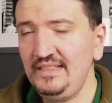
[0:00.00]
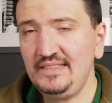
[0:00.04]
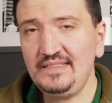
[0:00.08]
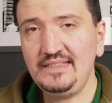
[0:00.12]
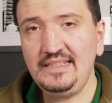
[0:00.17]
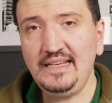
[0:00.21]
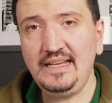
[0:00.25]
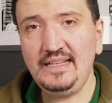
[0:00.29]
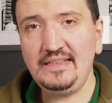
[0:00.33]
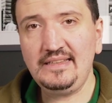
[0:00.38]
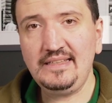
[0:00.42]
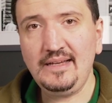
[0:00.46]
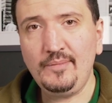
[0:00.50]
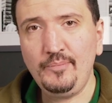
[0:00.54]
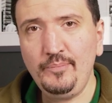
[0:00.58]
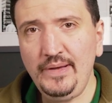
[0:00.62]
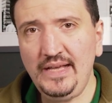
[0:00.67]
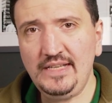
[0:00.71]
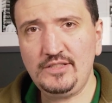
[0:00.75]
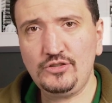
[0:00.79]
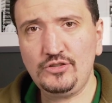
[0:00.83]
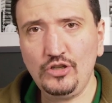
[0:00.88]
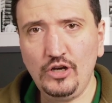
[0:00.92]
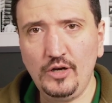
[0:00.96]
is that the
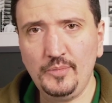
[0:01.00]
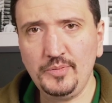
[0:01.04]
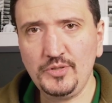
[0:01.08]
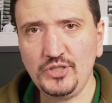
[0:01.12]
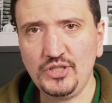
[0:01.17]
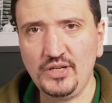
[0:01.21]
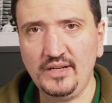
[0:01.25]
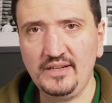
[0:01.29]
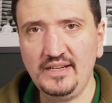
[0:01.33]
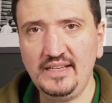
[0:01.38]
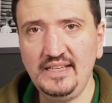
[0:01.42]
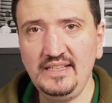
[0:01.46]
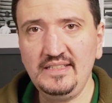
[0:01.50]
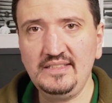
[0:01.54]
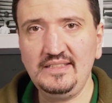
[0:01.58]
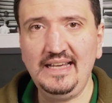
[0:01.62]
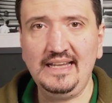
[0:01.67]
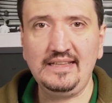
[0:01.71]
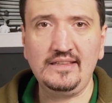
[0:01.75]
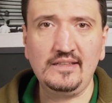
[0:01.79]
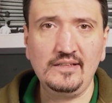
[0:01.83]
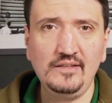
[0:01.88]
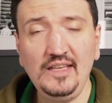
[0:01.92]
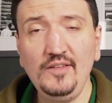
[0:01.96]
best option is
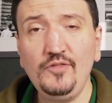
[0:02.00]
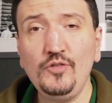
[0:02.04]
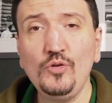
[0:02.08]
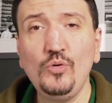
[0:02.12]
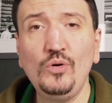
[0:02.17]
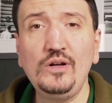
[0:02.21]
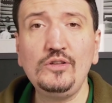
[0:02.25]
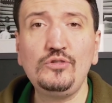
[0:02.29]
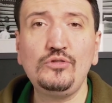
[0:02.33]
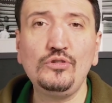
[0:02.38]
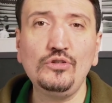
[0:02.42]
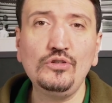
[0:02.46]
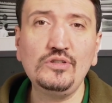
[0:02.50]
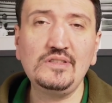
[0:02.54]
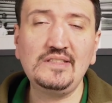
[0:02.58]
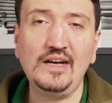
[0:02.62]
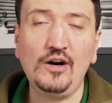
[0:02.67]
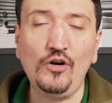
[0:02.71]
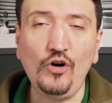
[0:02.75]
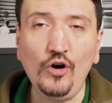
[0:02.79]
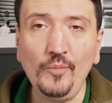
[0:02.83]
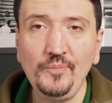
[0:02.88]
that if you want to use the